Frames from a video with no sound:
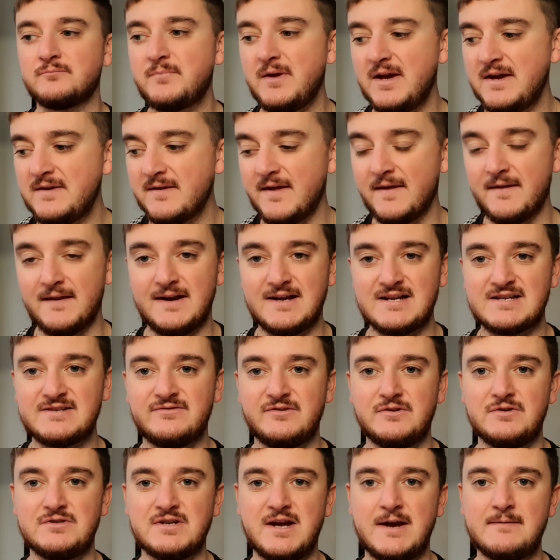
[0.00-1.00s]
Been there the last
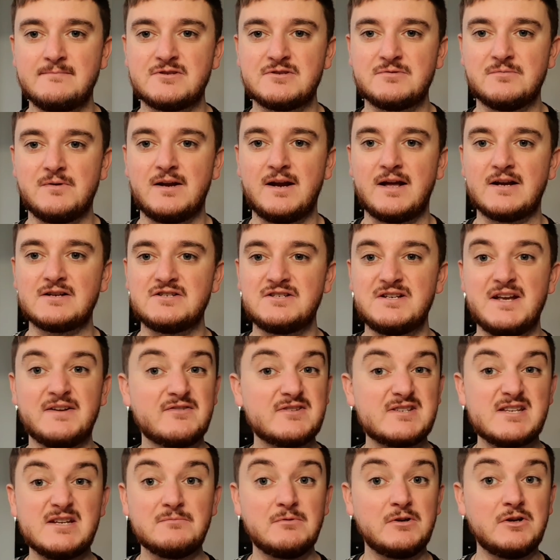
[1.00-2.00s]
few times as well, actually.
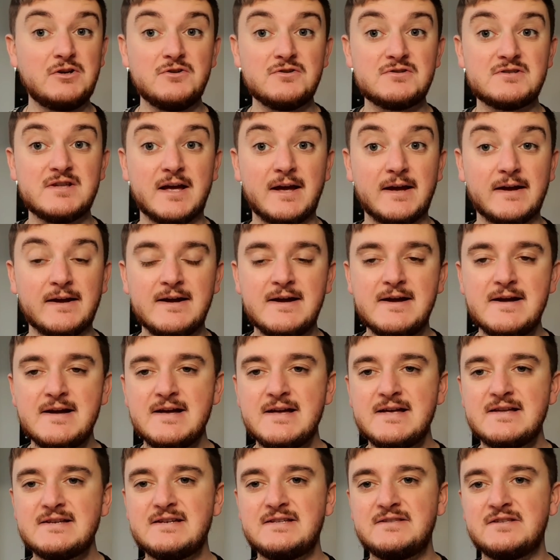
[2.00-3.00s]
Never seen one lose there.
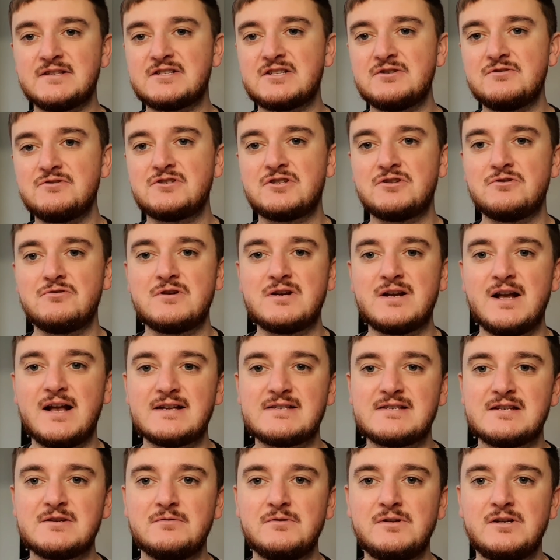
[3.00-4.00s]
Seen the 2-2
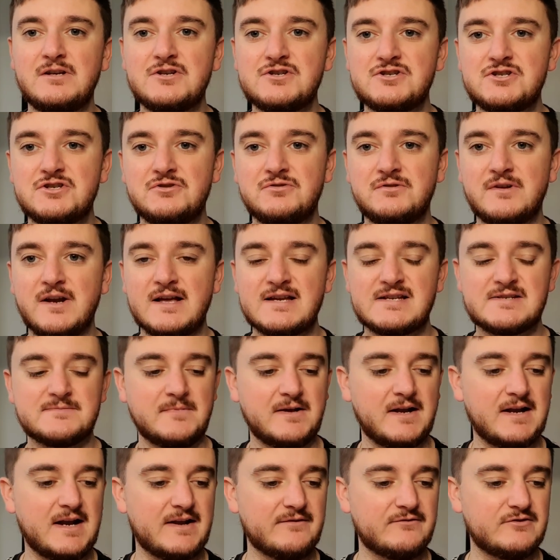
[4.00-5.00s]
classic with Lejeune last
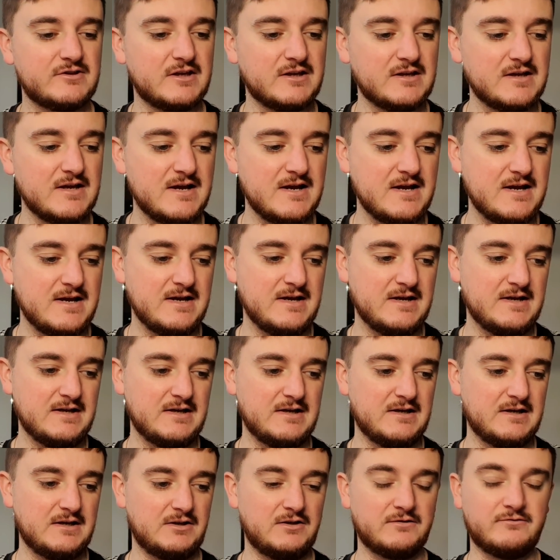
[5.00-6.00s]
minute and everything.
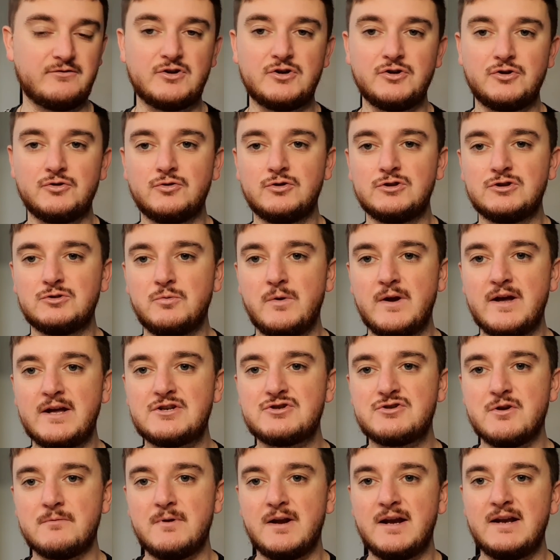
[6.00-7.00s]
Love a good old away
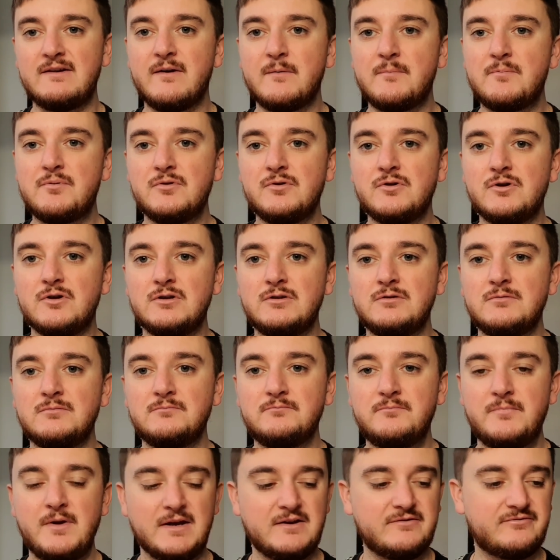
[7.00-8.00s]
trip to Liverpool.
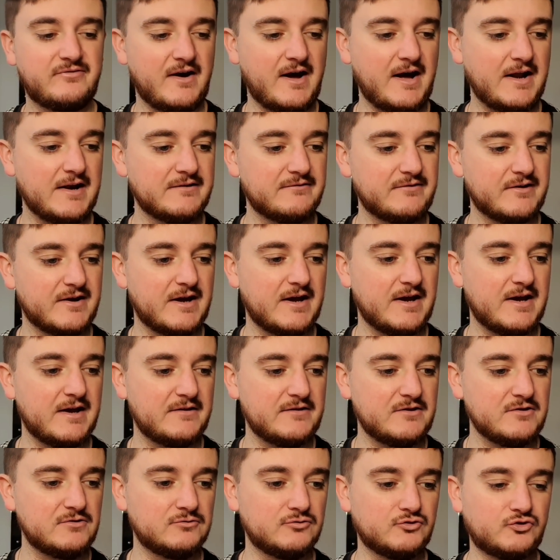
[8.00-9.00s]
Big fan
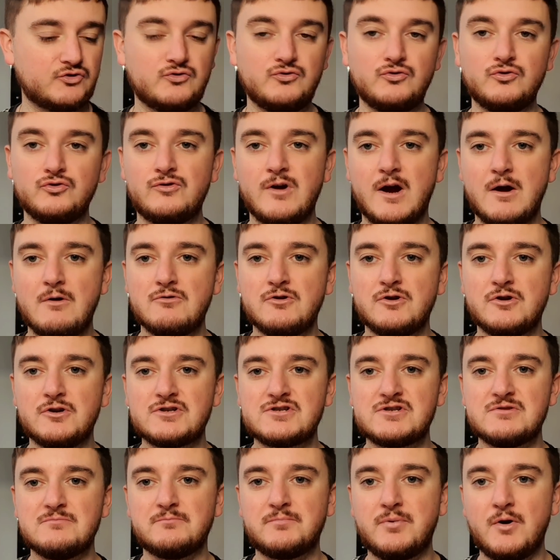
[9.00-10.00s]
of the old school ground,
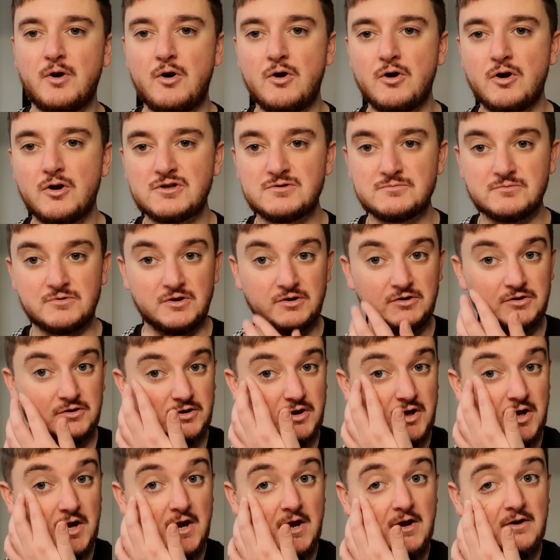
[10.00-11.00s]
Goodison Park. Got some
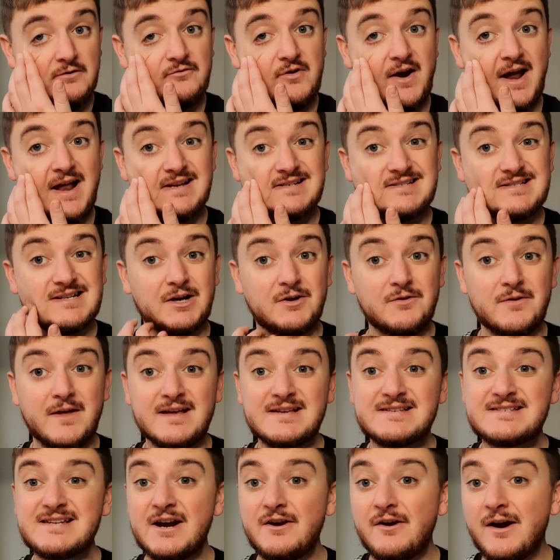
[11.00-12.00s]
good friends down
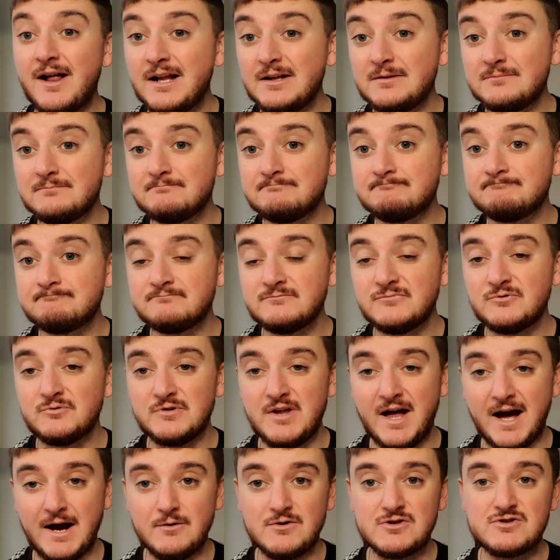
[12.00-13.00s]
there. Sarah Alton
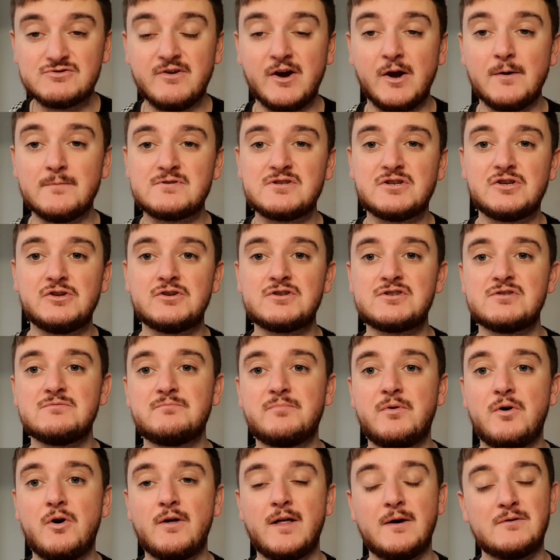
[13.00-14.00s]
with the house right up to
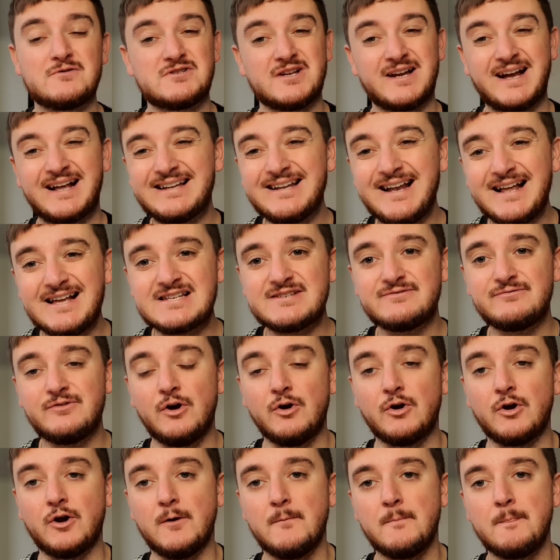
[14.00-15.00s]
Goodison Park. That was a class
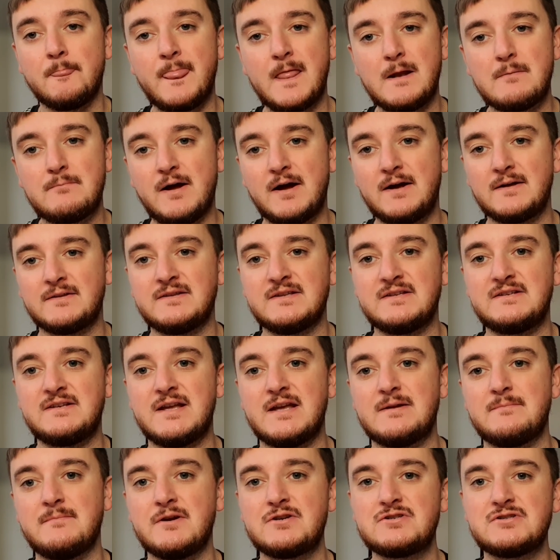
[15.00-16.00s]
vlog back in the
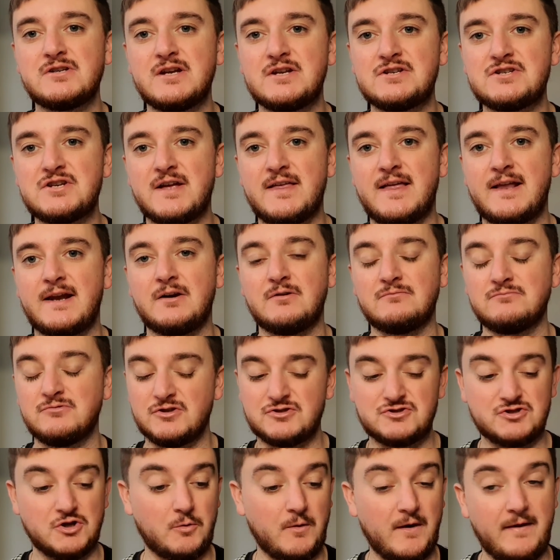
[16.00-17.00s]
day. Make sure you check that out. I'm
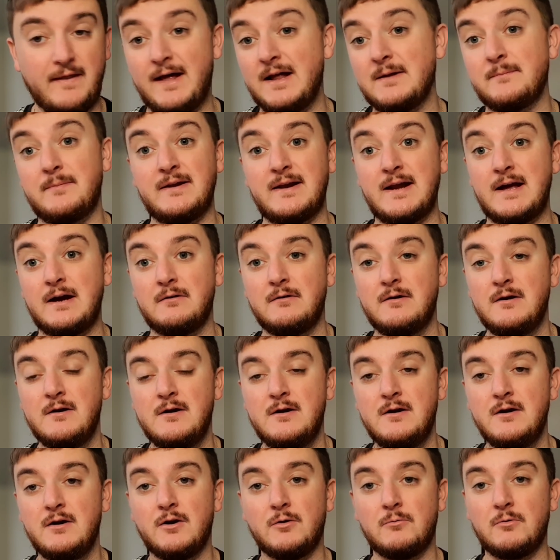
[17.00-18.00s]
not sure where that'll be now
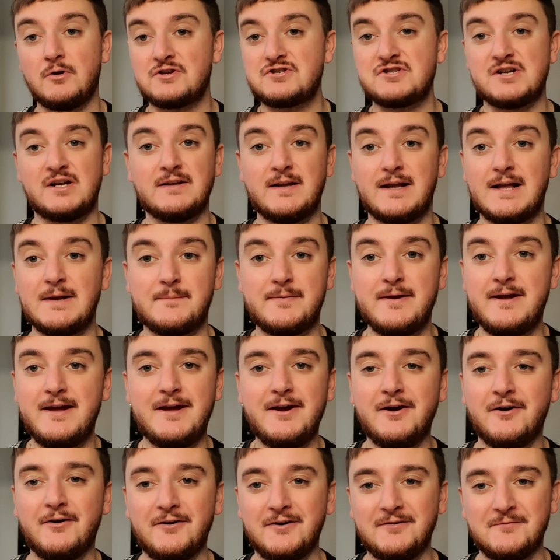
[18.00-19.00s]
or what channel that'll
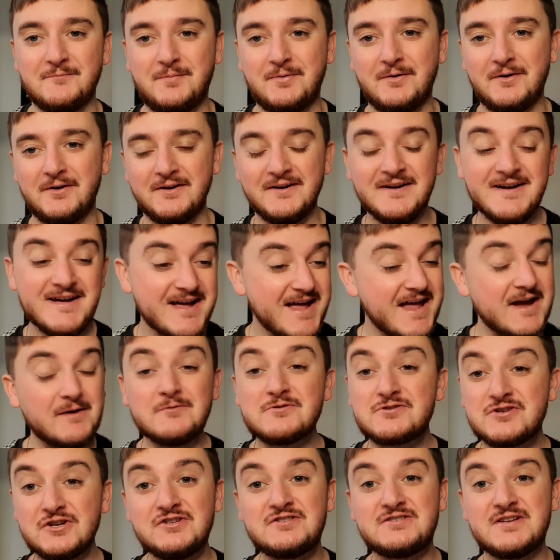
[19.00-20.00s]
be on, but it
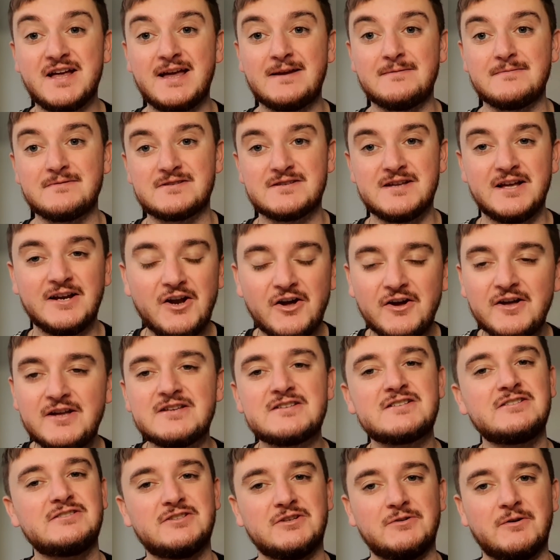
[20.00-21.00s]
was good times. A lot of
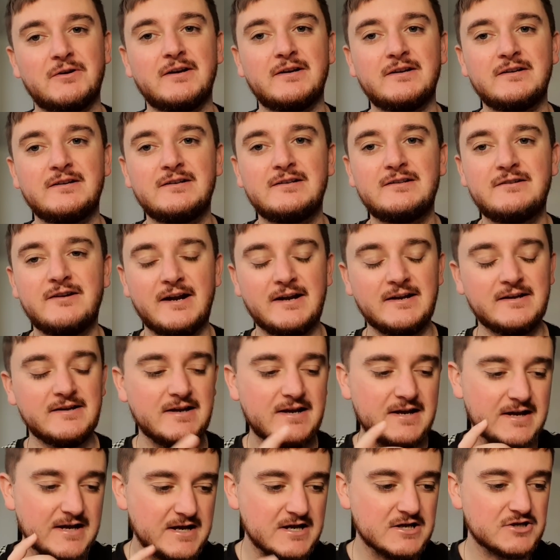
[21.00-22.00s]
years will know it, right?
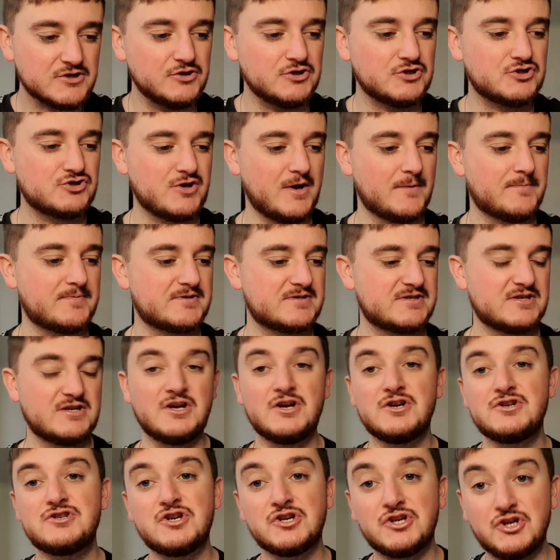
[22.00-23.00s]
Good
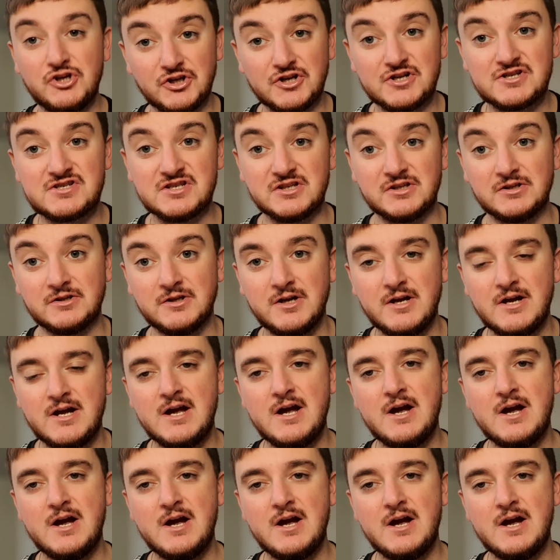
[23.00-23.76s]
trips to Goodison.